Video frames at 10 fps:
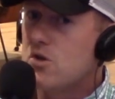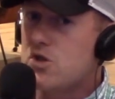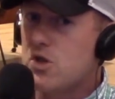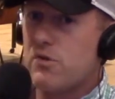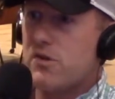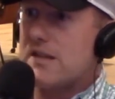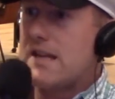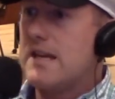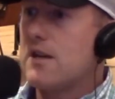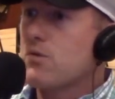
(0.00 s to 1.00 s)
Do you think
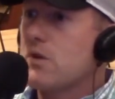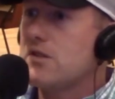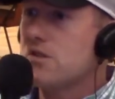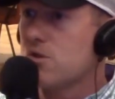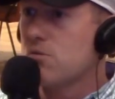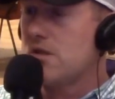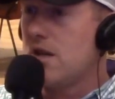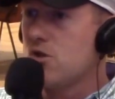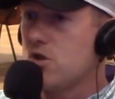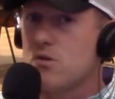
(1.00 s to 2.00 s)
that increases the
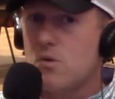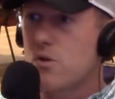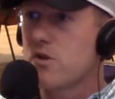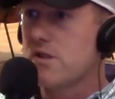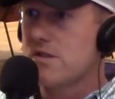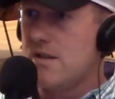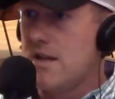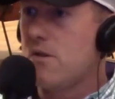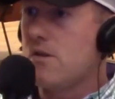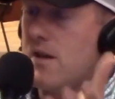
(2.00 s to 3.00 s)
retention, or does it
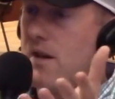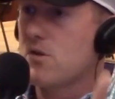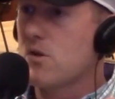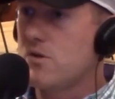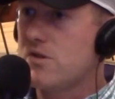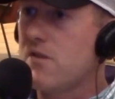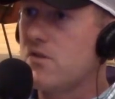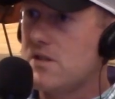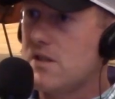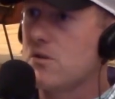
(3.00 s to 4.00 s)
now then have to go to
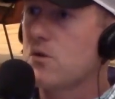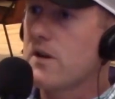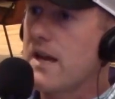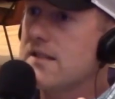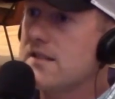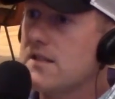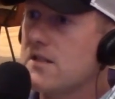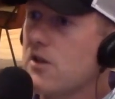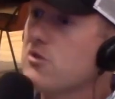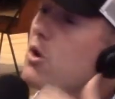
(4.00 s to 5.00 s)
$17 or $18? So